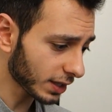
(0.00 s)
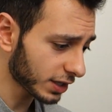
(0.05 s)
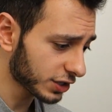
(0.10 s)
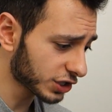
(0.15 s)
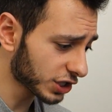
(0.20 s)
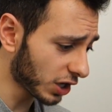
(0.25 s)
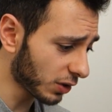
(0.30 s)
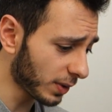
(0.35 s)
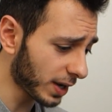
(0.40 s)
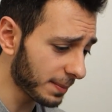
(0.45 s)

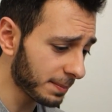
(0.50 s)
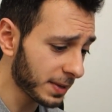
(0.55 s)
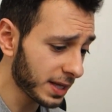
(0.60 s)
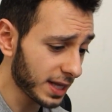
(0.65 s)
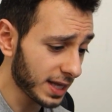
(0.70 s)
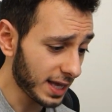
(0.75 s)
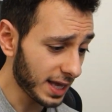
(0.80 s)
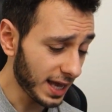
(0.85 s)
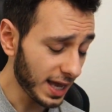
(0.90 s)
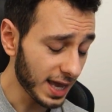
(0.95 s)
So
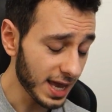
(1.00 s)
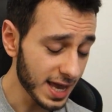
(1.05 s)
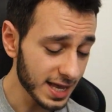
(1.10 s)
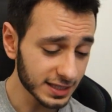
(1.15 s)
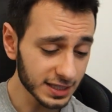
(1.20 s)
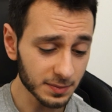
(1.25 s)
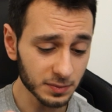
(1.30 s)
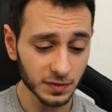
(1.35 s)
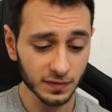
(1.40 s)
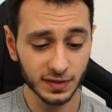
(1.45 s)
in
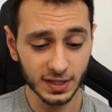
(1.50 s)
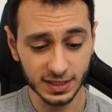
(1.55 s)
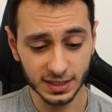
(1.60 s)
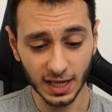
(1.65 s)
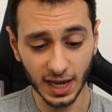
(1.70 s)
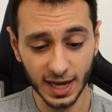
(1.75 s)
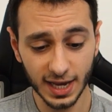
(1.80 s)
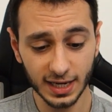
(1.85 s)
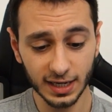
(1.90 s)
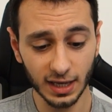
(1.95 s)
terms of
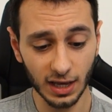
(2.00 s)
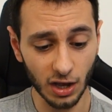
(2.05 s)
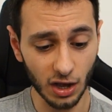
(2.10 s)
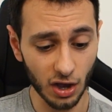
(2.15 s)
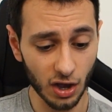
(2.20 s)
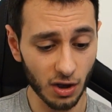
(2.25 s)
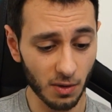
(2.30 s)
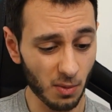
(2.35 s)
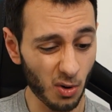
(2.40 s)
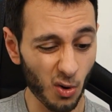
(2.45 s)
design,
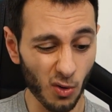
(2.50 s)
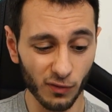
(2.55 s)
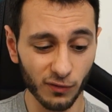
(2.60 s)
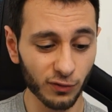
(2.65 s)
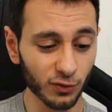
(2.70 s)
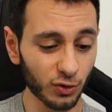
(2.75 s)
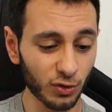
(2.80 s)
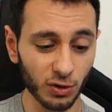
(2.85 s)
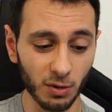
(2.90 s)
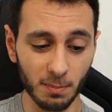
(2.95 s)

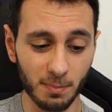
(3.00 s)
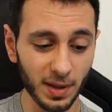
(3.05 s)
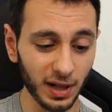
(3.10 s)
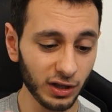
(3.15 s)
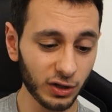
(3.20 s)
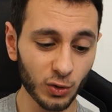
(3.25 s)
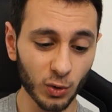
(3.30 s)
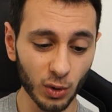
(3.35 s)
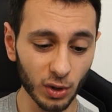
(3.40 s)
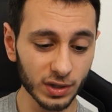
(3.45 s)
overall
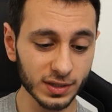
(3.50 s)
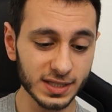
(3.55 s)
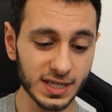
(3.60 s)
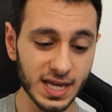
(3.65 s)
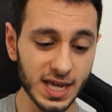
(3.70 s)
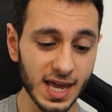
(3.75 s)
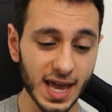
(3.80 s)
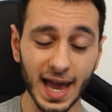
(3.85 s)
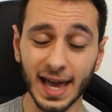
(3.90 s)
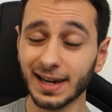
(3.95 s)
build
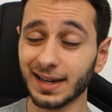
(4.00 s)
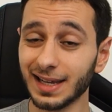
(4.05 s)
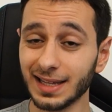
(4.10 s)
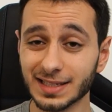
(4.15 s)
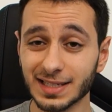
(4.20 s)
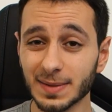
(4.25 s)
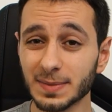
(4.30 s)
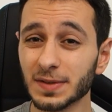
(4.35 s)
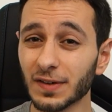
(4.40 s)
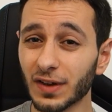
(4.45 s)
quality, and in
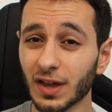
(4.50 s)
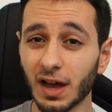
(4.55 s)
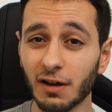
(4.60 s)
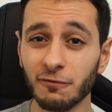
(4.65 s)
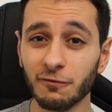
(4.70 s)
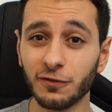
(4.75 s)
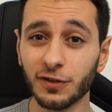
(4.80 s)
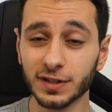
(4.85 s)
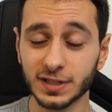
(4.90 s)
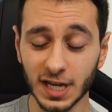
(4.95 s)
terms of
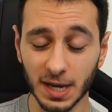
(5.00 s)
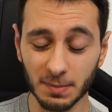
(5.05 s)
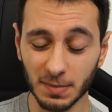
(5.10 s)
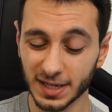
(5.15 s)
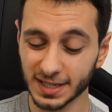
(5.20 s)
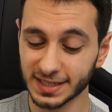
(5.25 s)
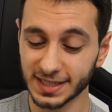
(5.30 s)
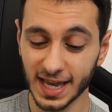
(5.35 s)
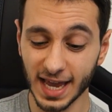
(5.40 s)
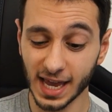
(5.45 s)
comfort, I
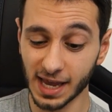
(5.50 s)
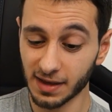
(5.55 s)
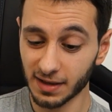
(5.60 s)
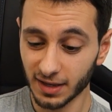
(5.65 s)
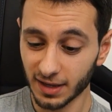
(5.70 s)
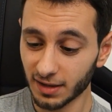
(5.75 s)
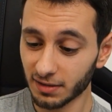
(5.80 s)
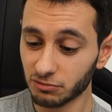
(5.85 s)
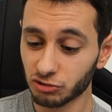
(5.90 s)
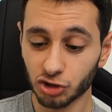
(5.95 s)
must say
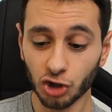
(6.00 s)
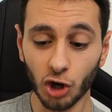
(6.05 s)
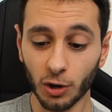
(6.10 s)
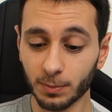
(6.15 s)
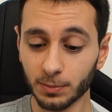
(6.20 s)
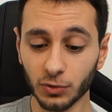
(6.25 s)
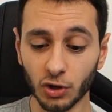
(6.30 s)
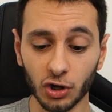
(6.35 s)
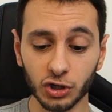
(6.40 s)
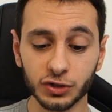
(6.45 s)

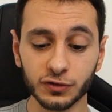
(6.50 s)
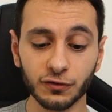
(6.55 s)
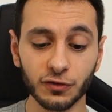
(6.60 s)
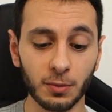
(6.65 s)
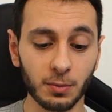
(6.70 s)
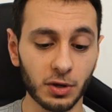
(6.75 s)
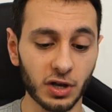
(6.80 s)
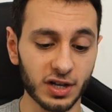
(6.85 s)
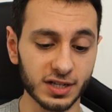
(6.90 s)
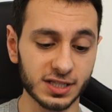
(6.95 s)
top notch
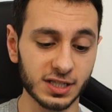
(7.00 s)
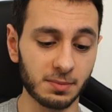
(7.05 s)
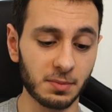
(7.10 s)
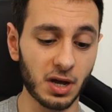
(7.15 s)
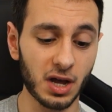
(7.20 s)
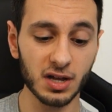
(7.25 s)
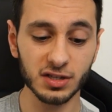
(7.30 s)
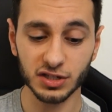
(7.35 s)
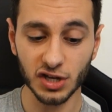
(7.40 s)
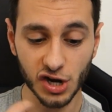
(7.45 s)
from Custom
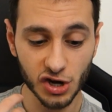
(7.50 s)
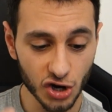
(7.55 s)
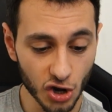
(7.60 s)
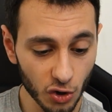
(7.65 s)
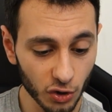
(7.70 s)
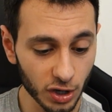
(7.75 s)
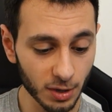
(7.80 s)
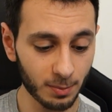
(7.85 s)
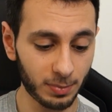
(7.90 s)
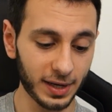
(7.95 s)
Art,
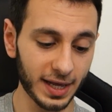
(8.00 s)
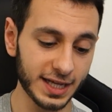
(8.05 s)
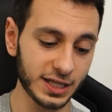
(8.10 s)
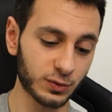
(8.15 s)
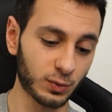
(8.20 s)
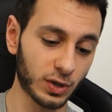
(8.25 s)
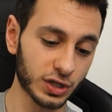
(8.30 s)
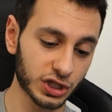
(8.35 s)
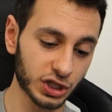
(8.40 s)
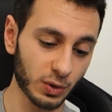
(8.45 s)
no complaints
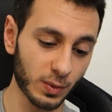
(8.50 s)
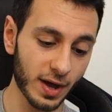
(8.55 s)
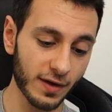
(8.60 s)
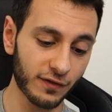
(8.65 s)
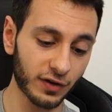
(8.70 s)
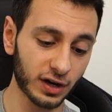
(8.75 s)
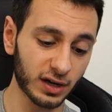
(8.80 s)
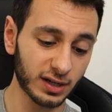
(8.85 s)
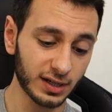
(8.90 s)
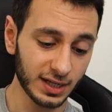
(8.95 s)

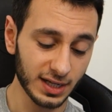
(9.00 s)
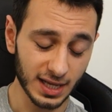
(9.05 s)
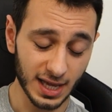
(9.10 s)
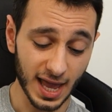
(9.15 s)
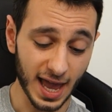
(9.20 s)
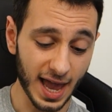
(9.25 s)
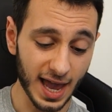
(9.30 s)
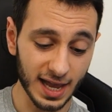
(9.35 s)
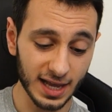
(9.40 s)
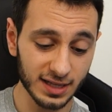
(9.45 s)
whatsoever,
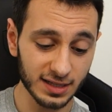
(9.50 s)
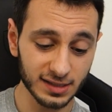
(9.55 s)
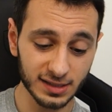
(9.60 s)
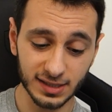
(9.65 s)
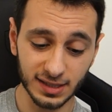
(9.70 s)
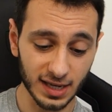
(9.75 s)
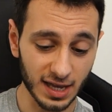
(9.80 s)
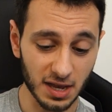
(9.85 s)
and